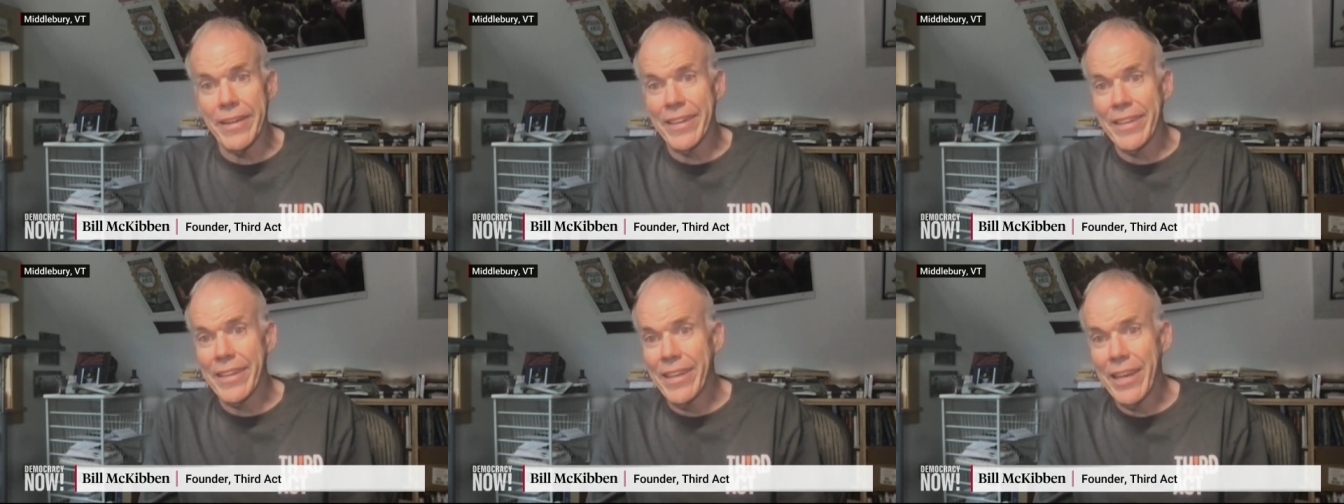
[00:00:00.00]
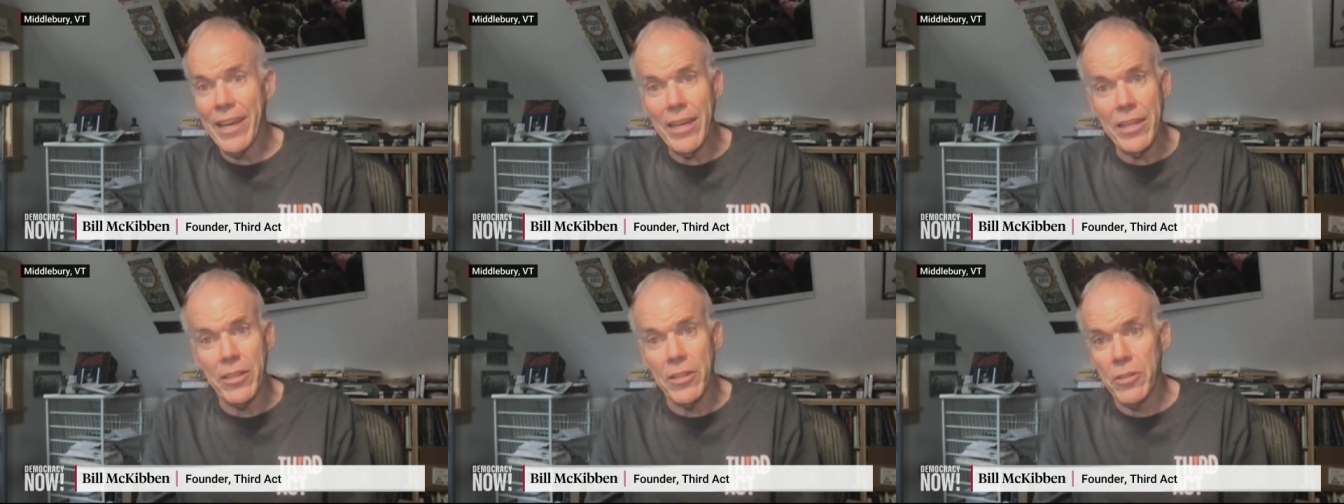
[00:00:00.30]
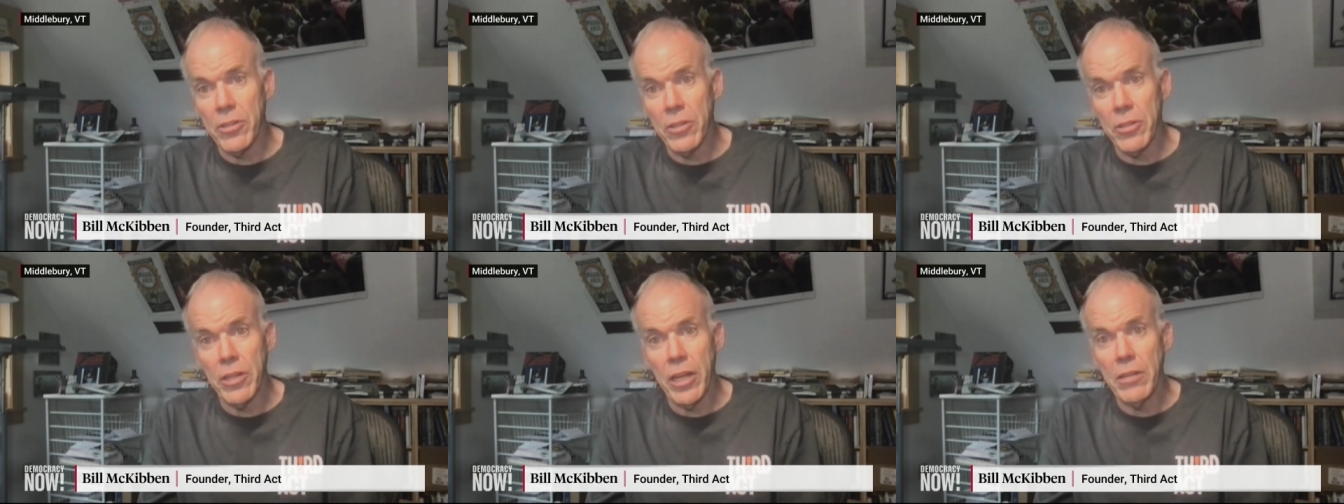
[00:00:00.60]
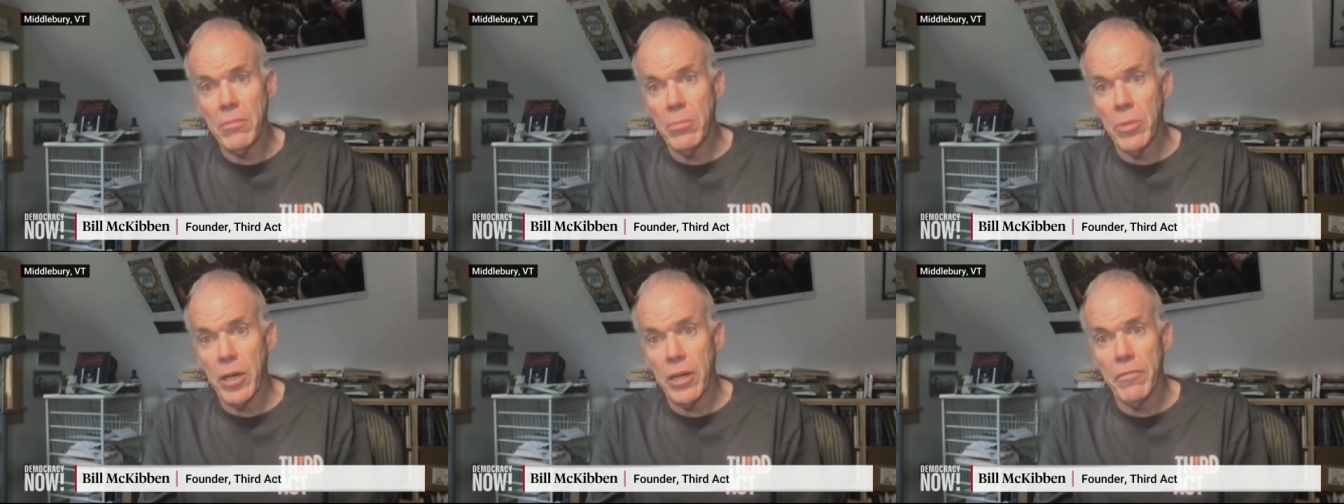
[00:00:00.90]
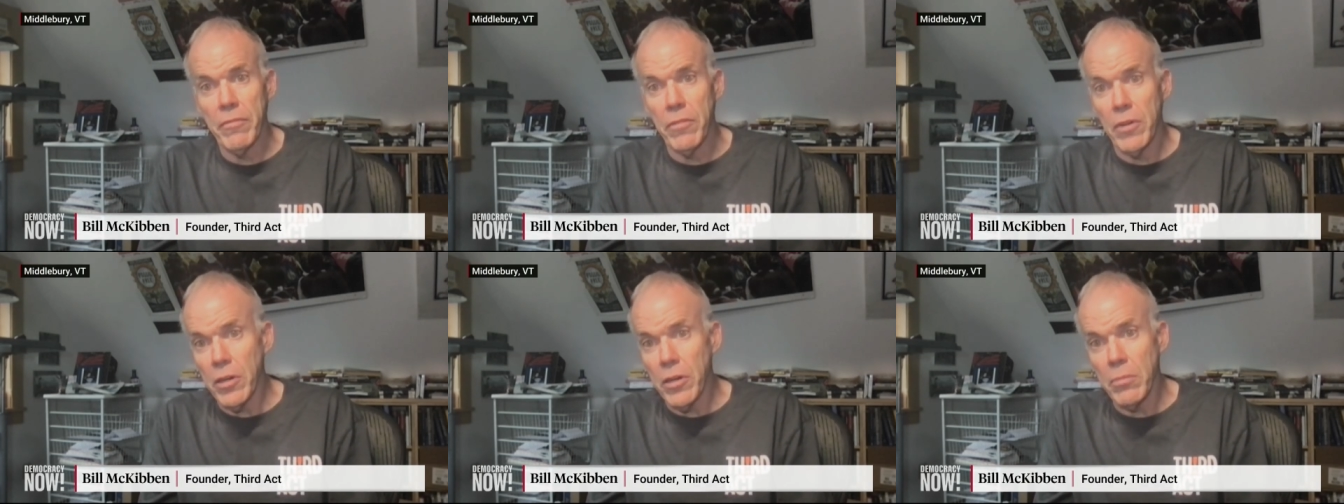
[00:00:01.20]
again, led by
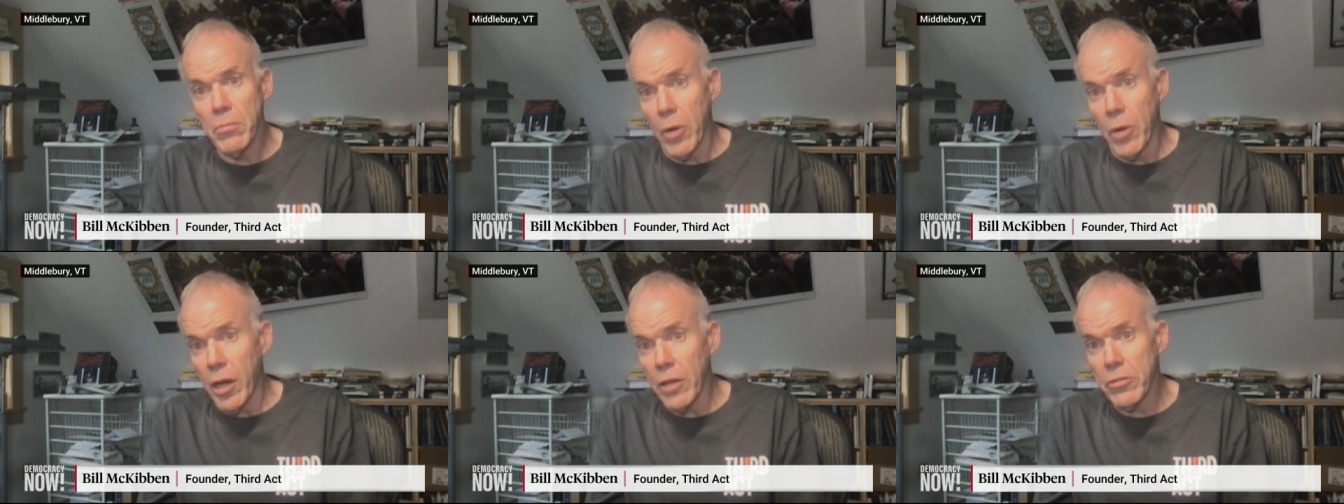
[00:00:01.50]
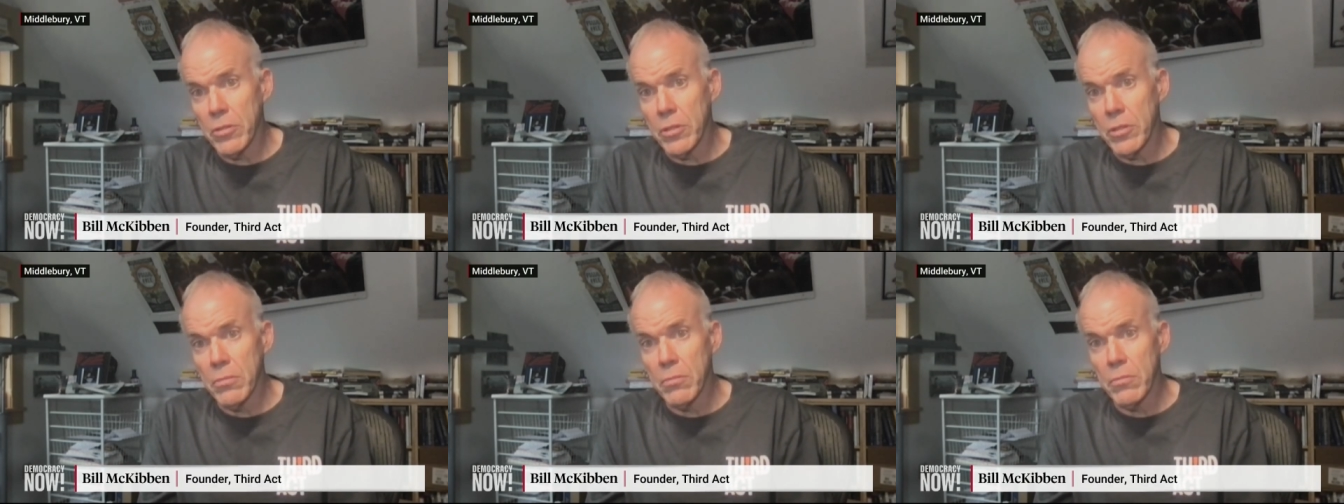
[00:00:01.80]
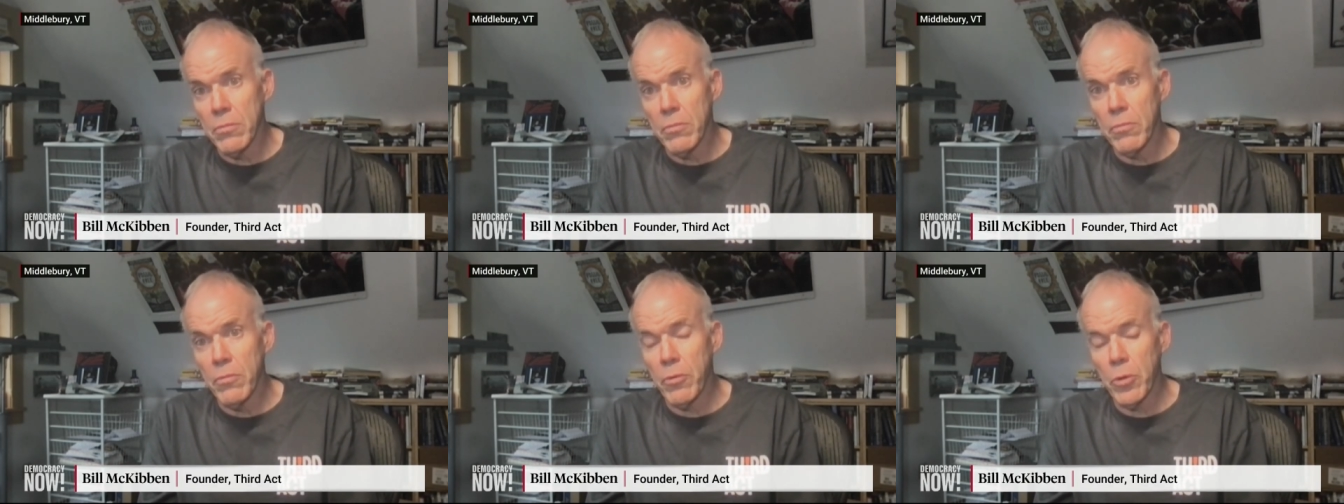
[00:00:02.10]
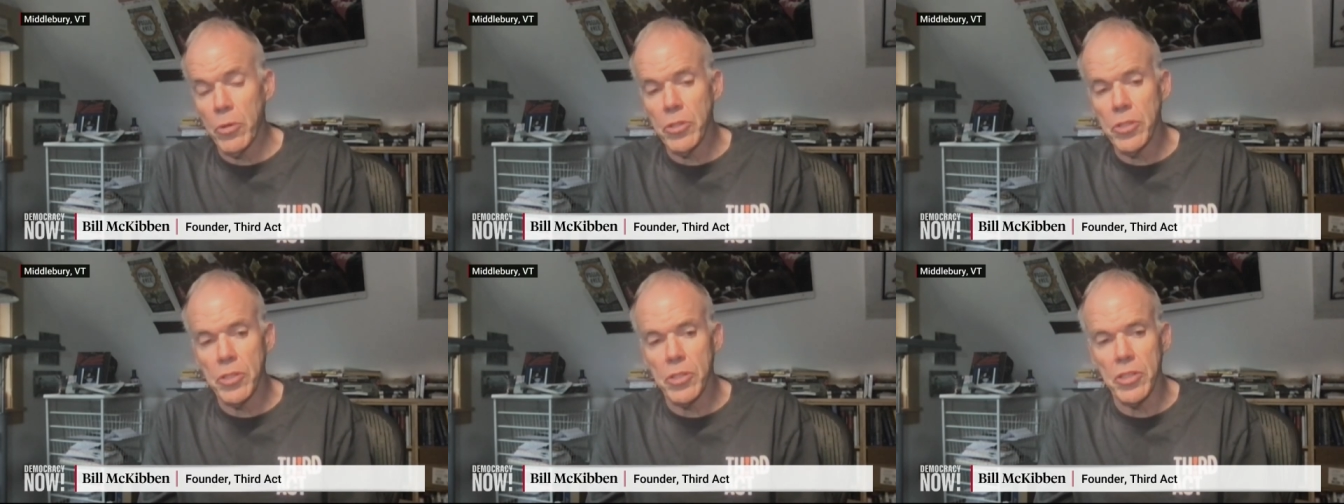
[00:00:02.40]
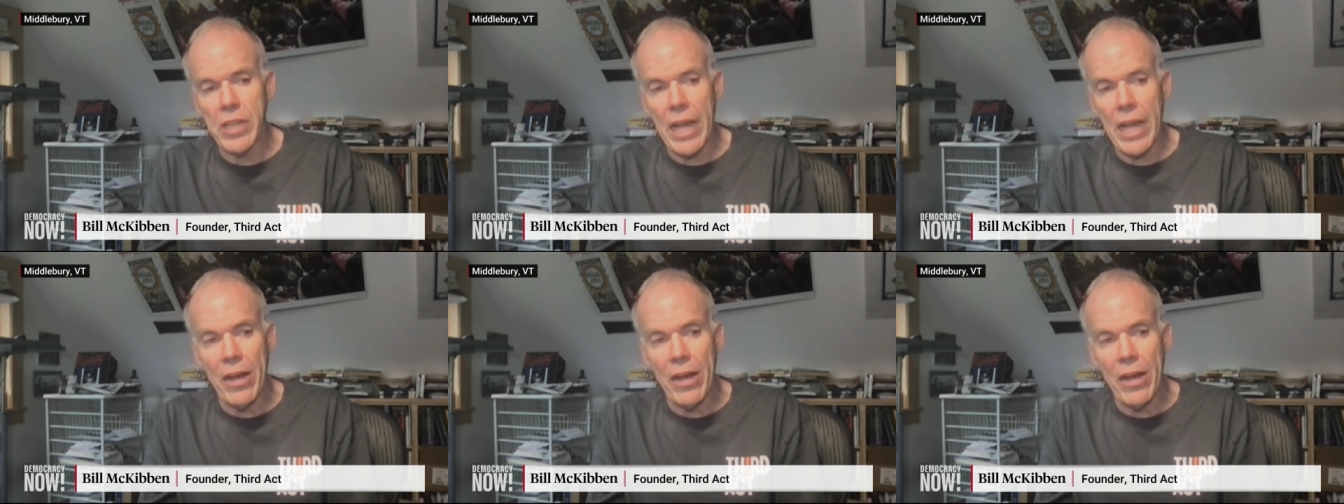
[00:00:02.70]
very moderate forces.